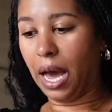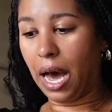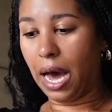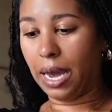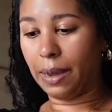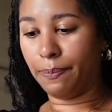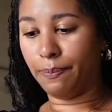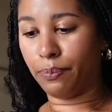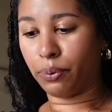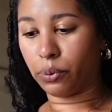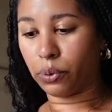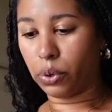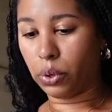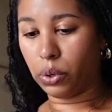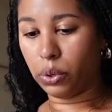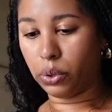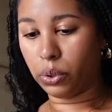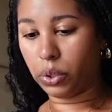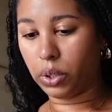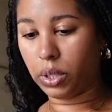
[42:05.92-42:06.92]
I
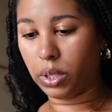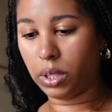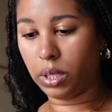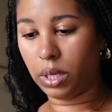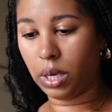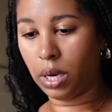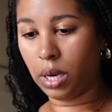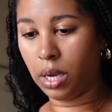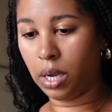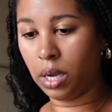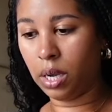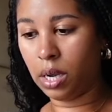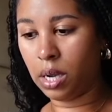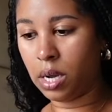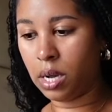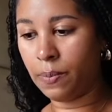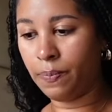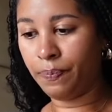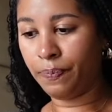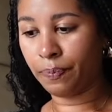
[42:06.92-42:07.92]
brought
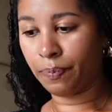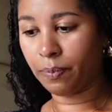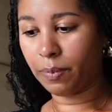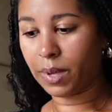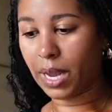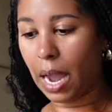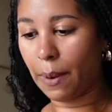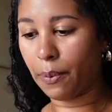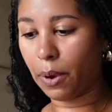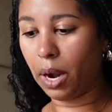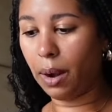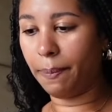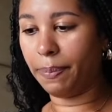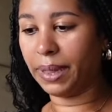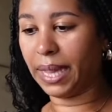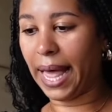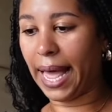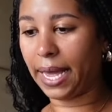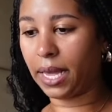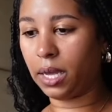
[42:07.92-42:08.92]
a
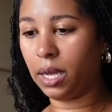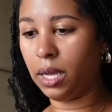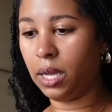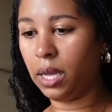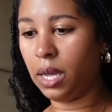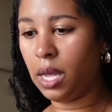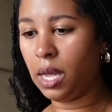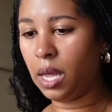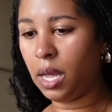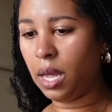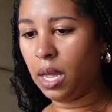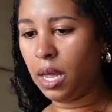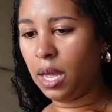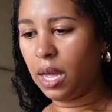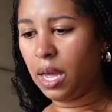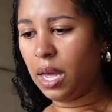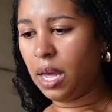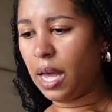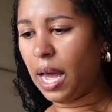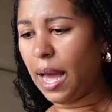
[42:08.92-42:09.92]
black.
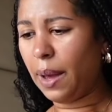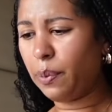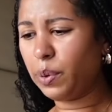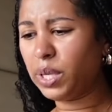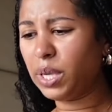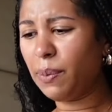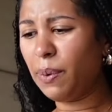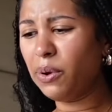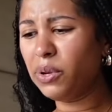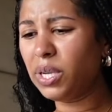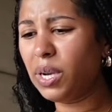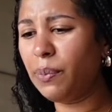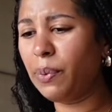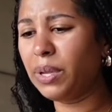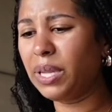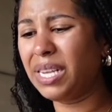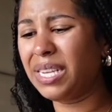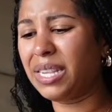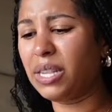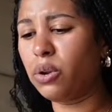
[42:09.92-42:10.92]
I was supposed to
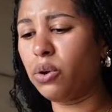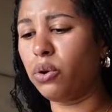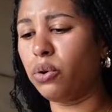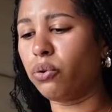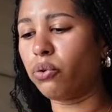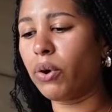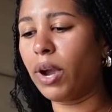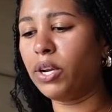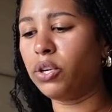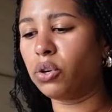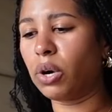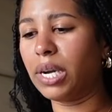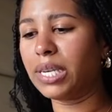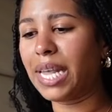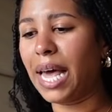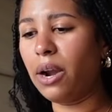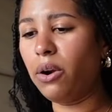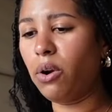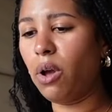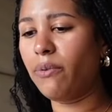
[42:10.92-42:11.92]
bring this little gray dress.
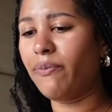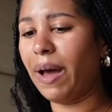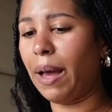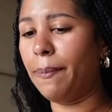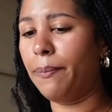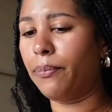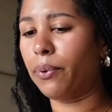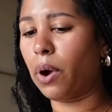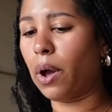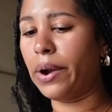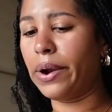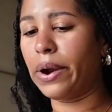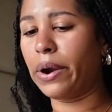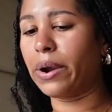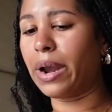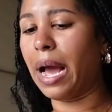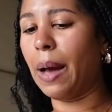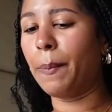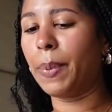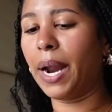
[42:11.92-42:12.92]
I don't know if I brought it or
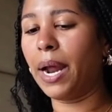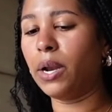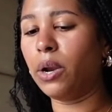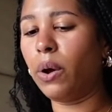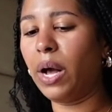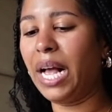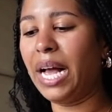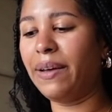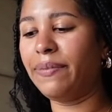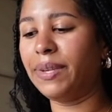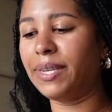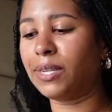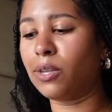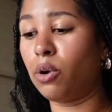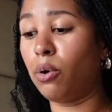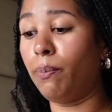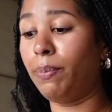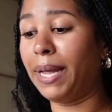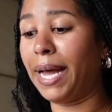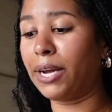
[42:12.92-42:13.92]
not, but I know I had this
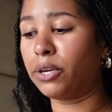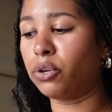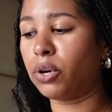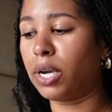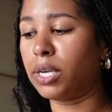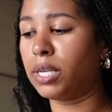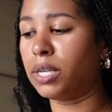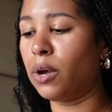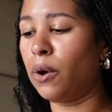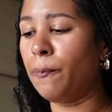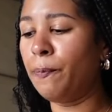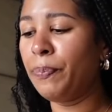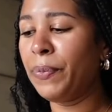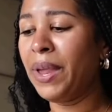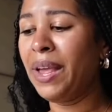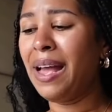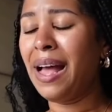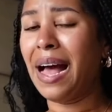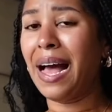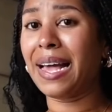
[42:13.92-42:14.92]
little black dress. So
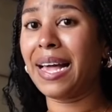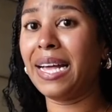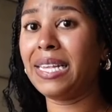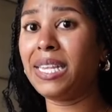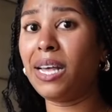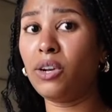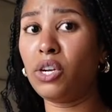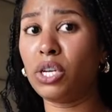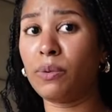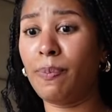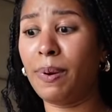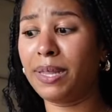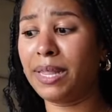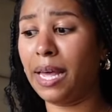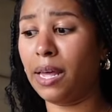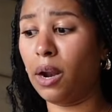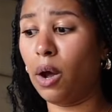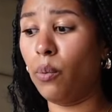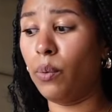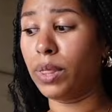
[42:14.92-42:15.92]
I guess I'll just put
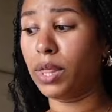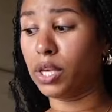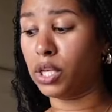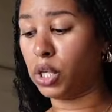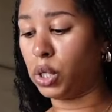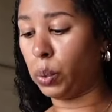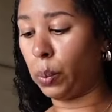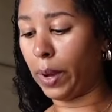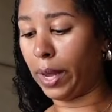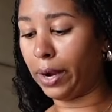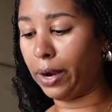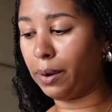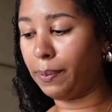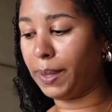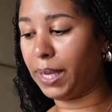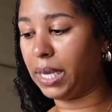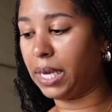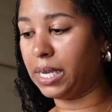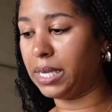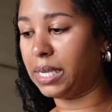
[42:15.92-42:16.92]
that on with the sweater
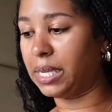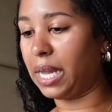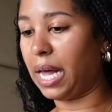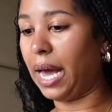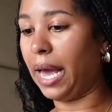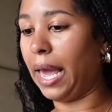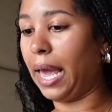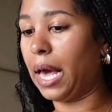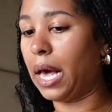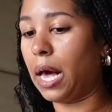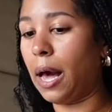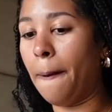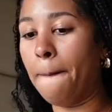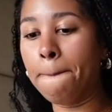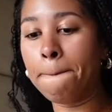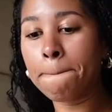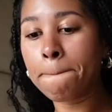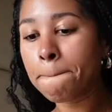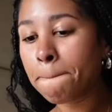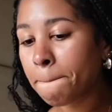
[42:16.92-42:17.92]
because, like,
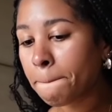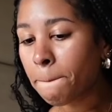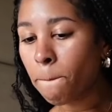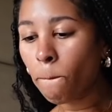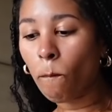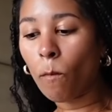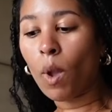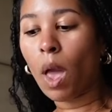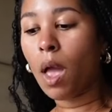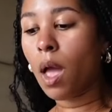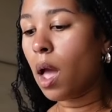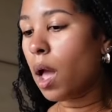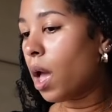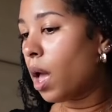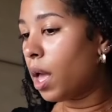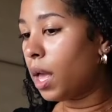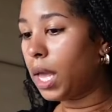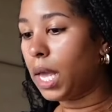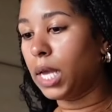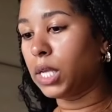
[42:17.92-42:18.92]

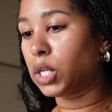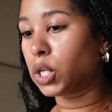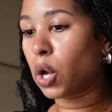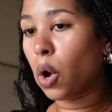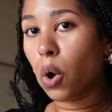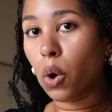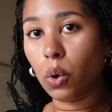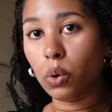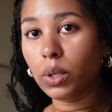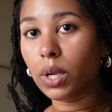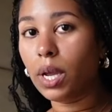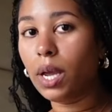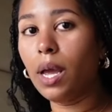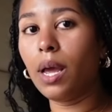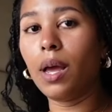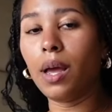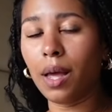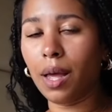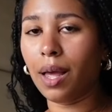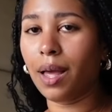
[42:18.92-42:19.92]
it's cold.
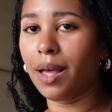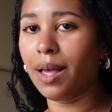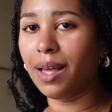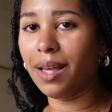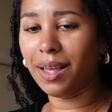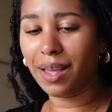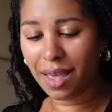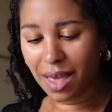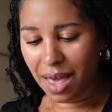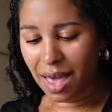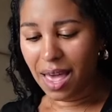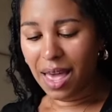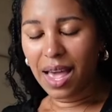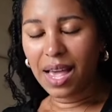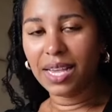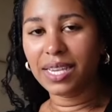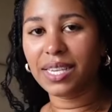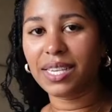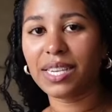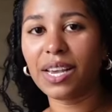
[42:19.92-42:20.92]

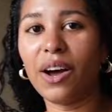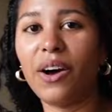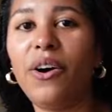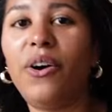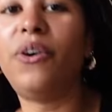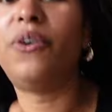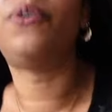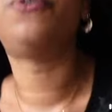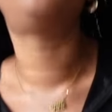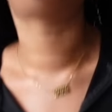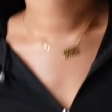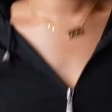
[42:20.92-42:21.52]
So